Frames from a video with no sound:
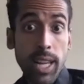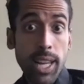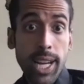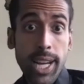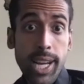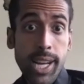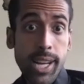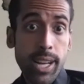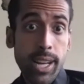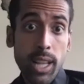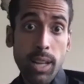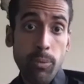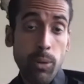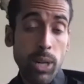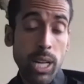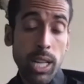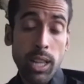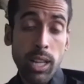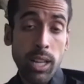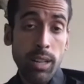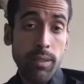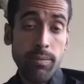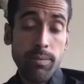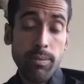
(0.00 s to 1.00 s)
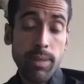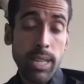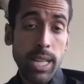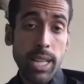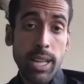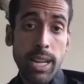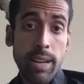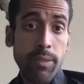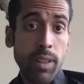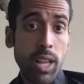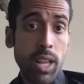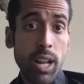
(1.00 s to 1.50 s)
I
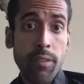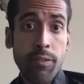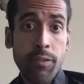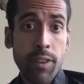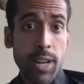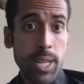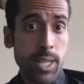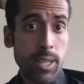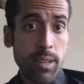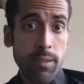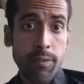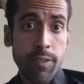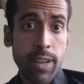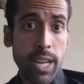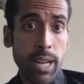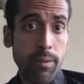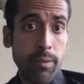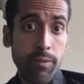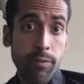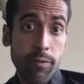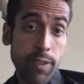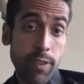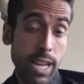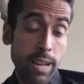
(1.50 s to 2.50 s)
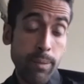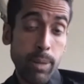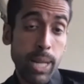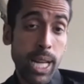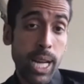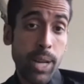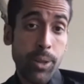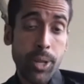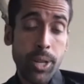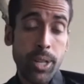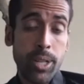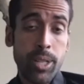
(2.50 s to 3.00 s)
have a lot of friends and family
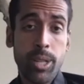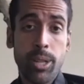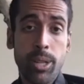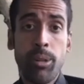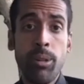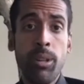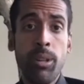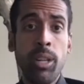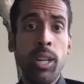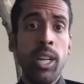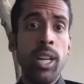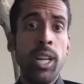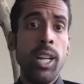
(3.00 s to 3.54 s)
out there too.